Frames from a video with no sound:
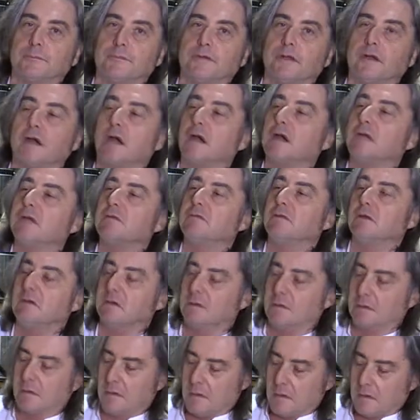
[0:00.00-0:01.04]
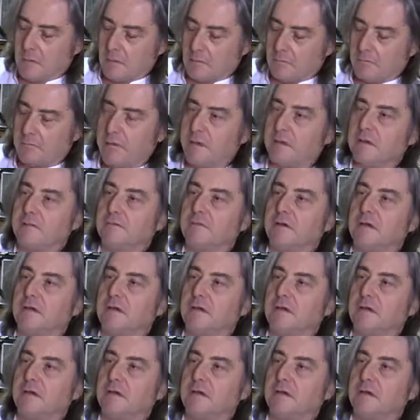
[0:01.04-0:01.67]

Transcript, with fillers: There are even very,